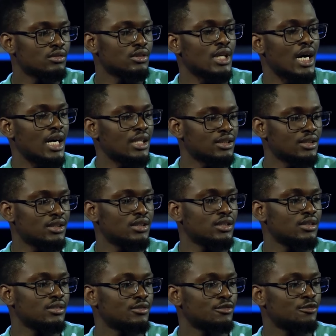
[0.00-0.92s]
And
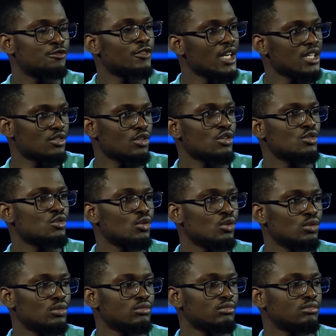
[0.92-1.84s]
friends
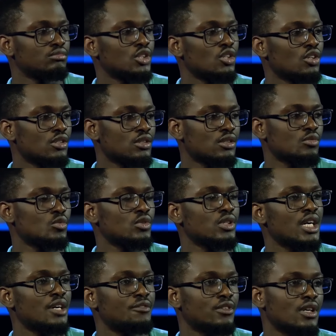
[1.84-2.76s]
also, because
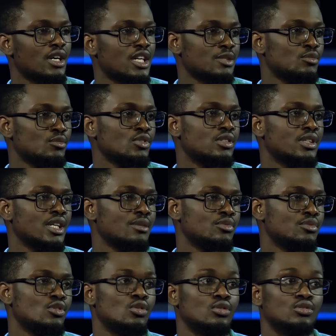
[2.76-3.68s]
we Africans most
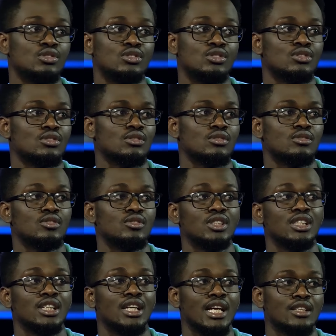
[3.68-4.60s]
times don't
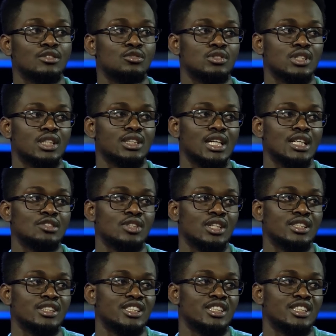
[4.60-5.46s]
really like those that are actually